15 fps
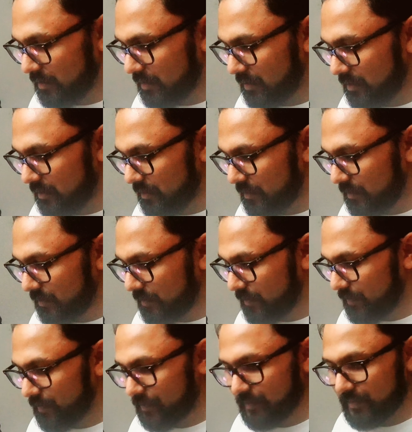Goodbye.
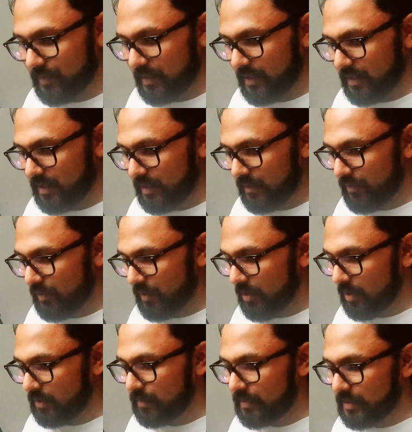And if you
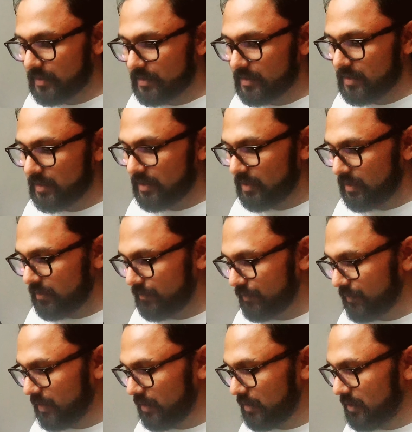long press the
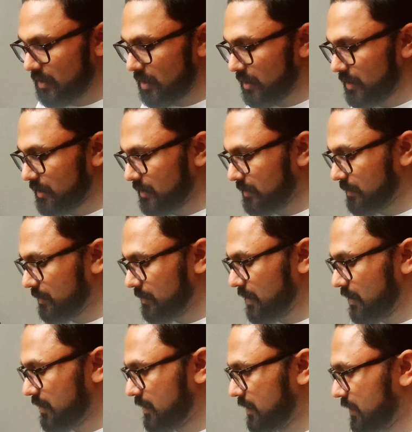dot, but
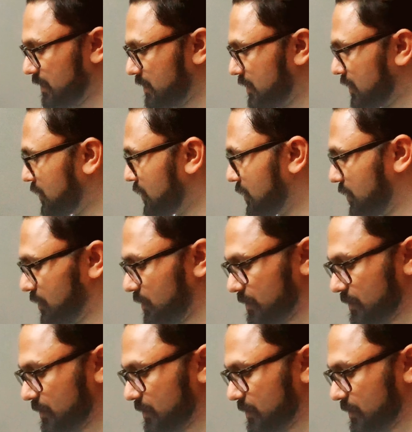it's gonna